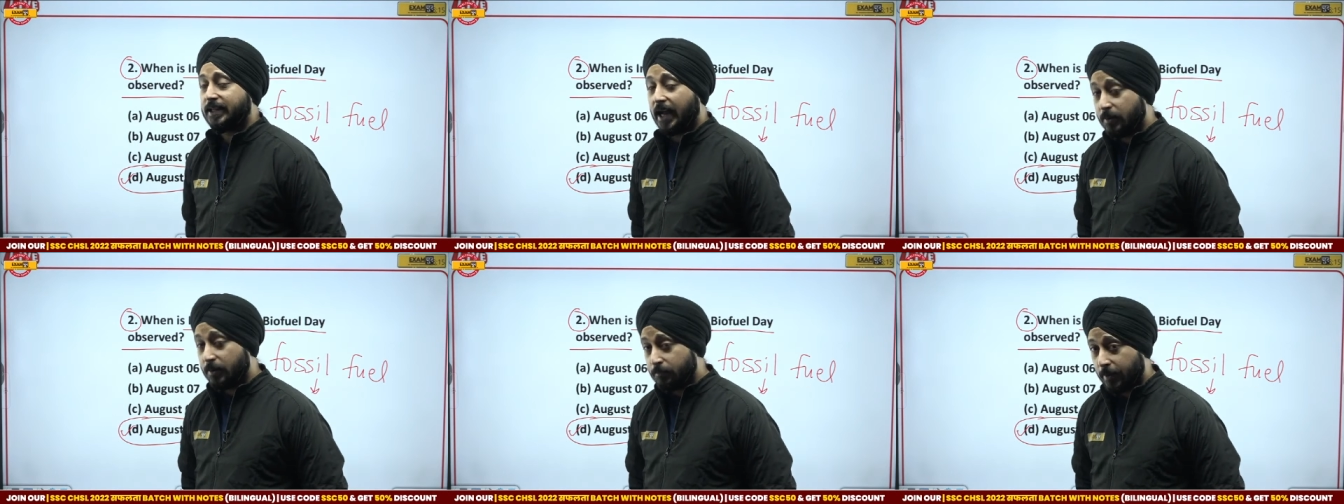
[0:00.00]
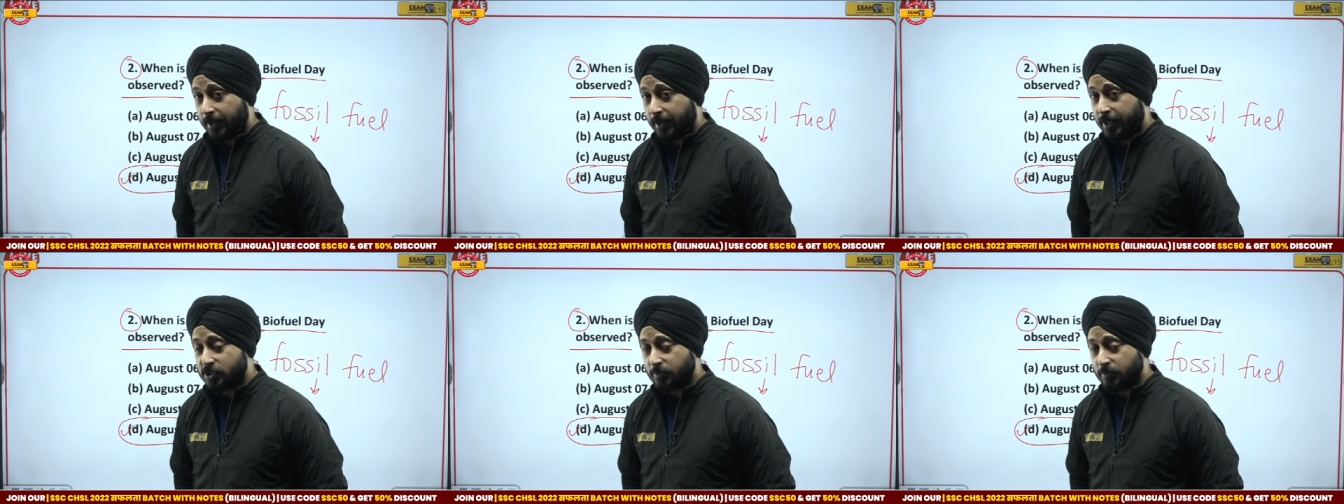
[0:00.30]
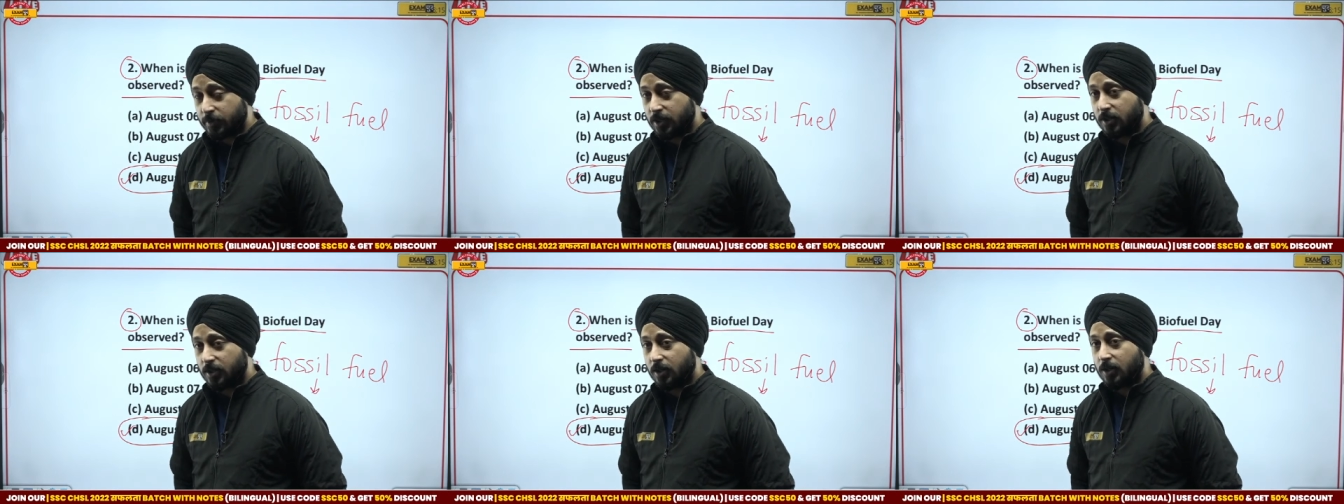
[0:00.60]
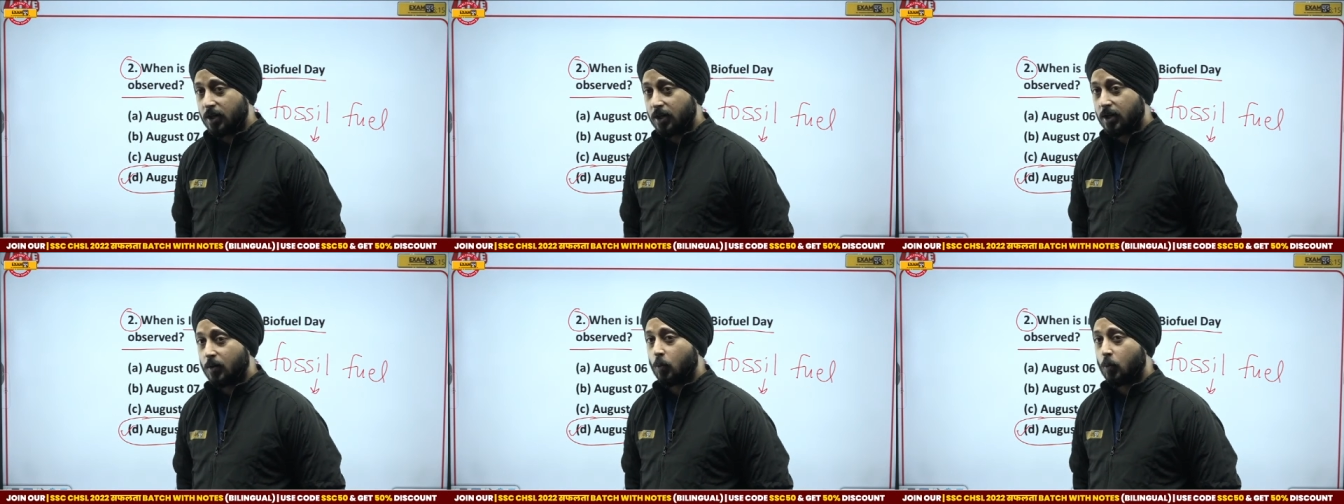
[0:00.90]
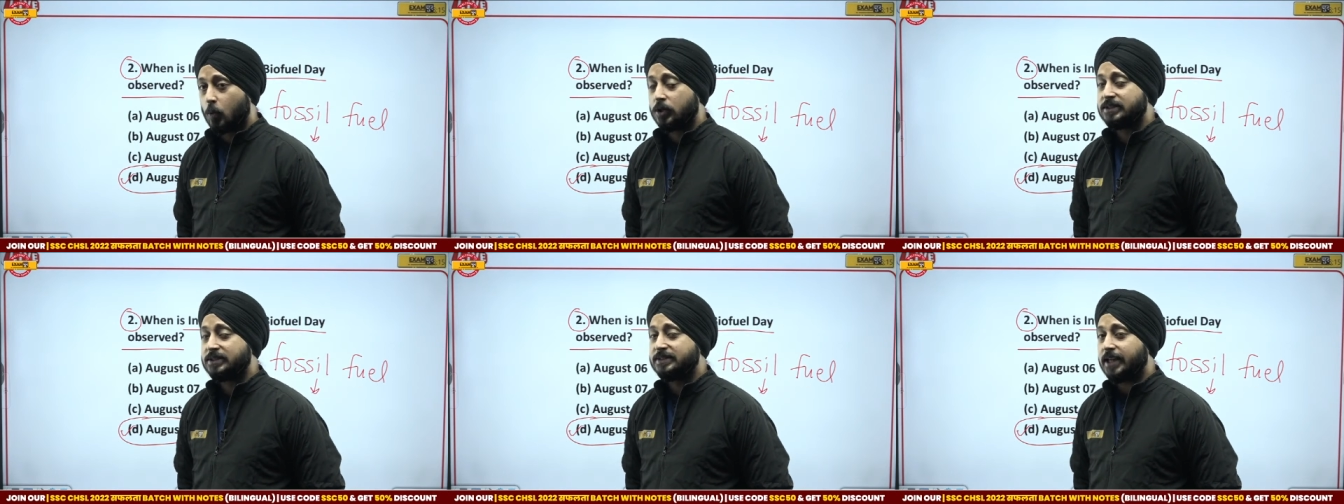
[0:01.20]
time management?
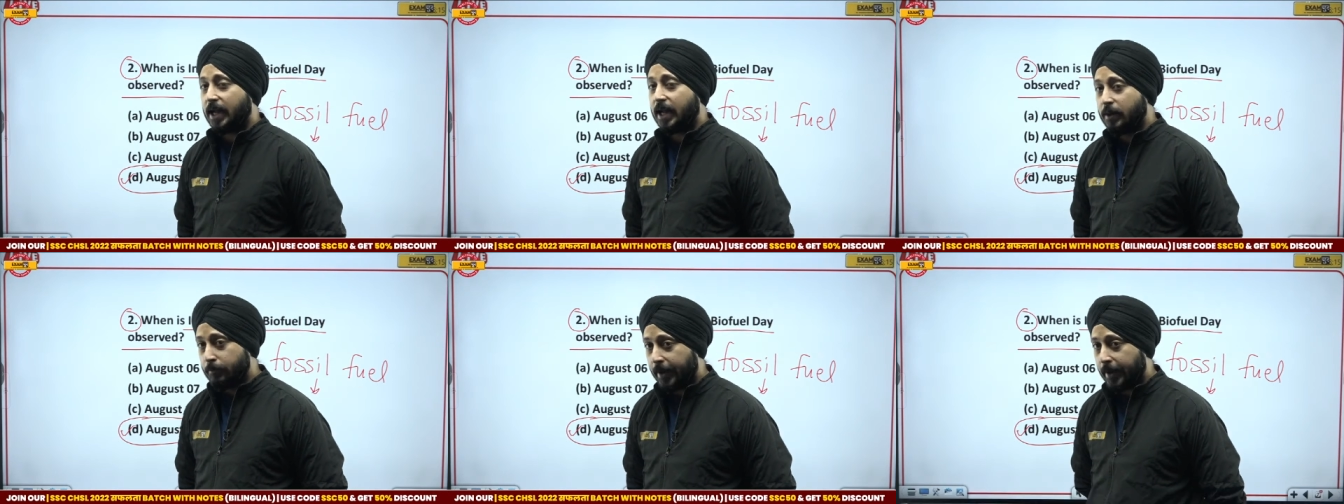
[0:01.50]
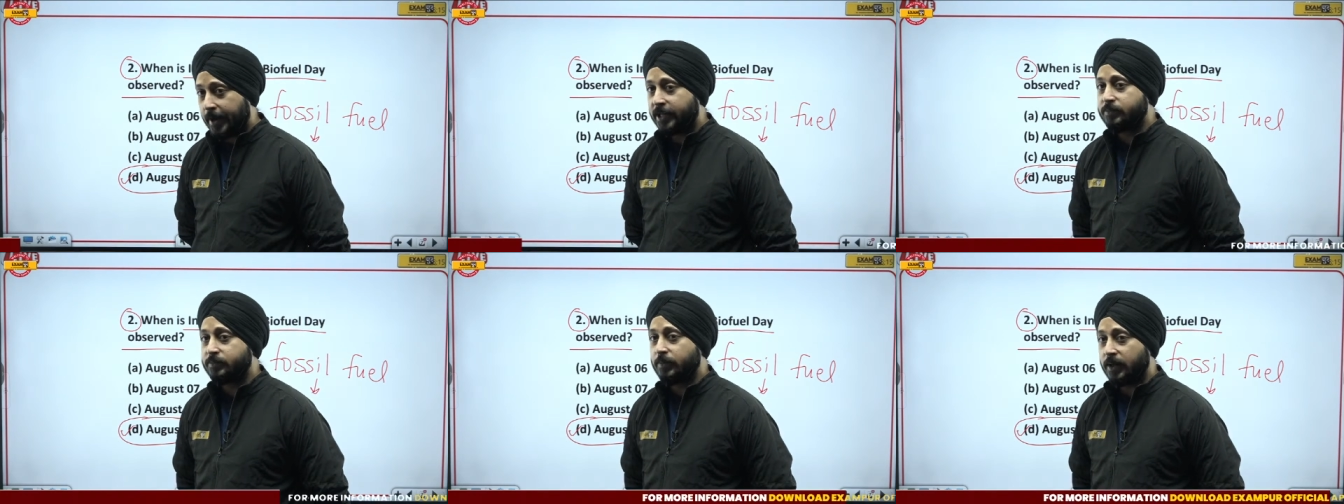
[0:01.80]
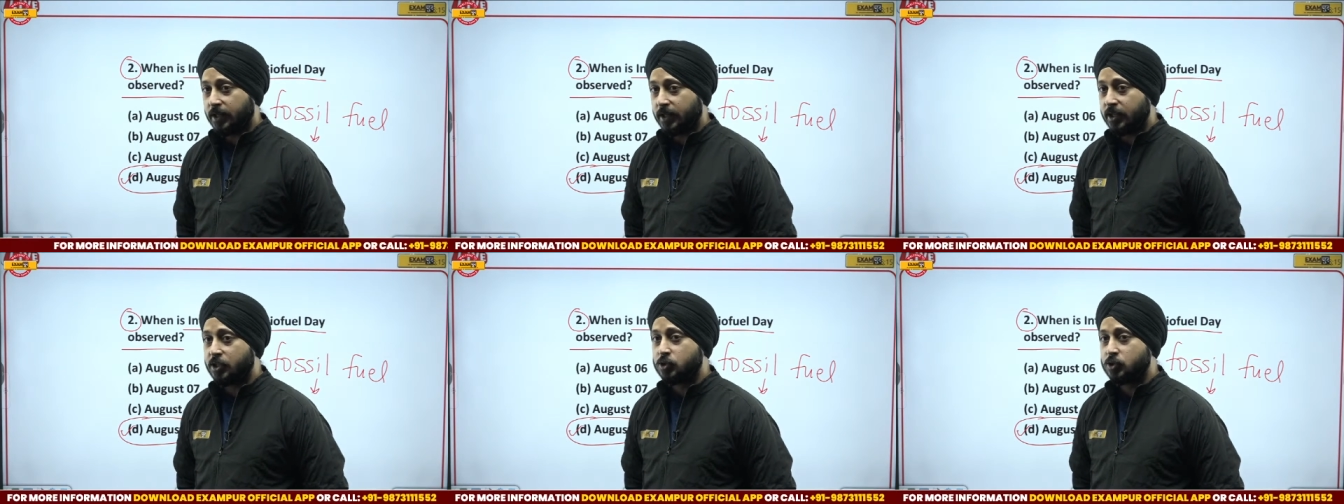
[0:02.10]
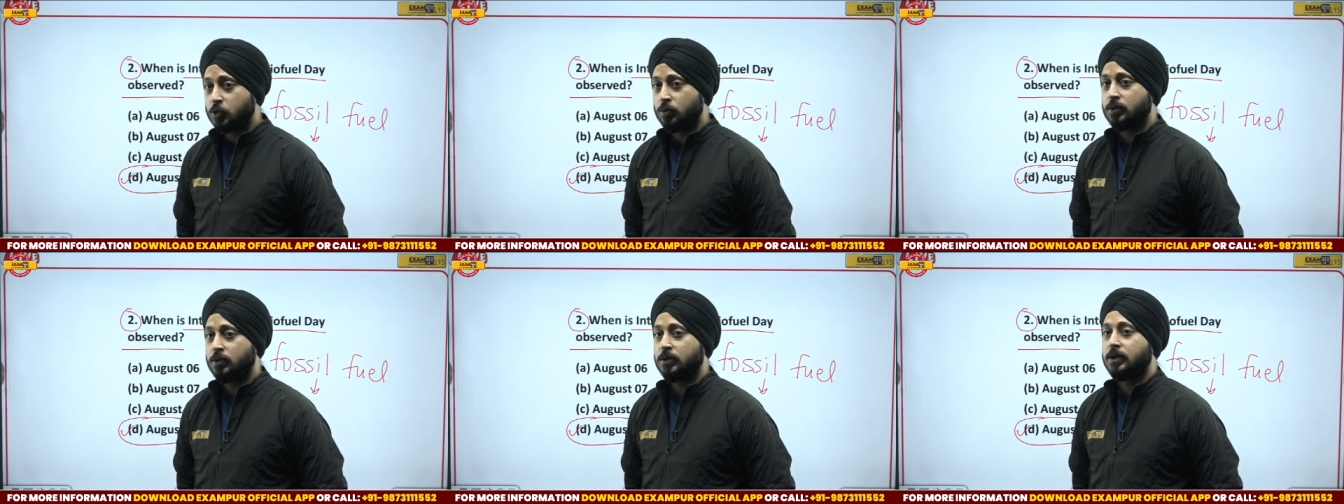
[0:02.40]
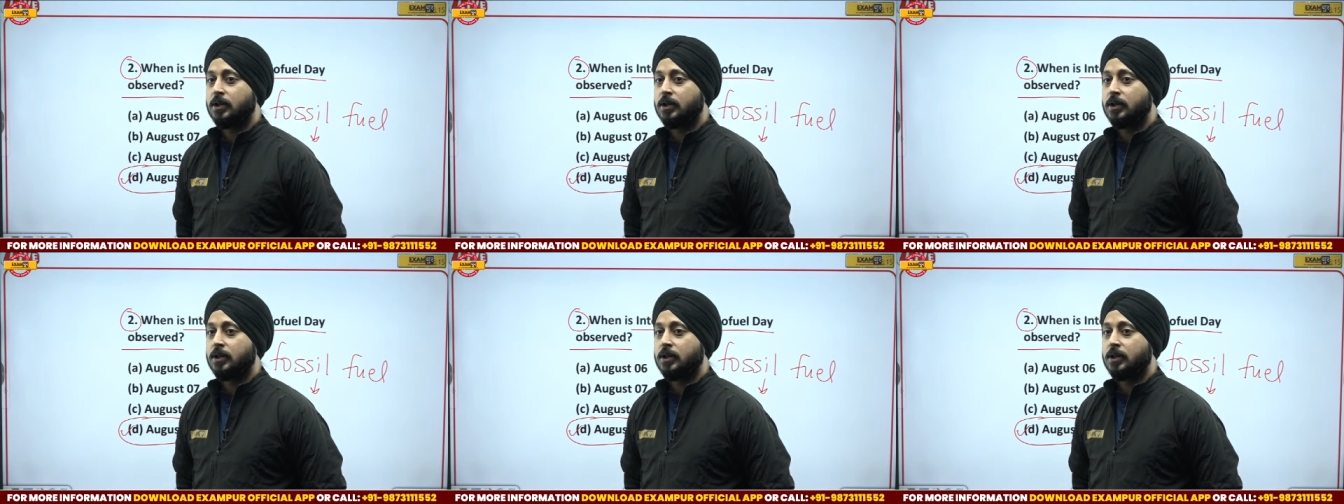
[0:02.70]
Was time management an issue?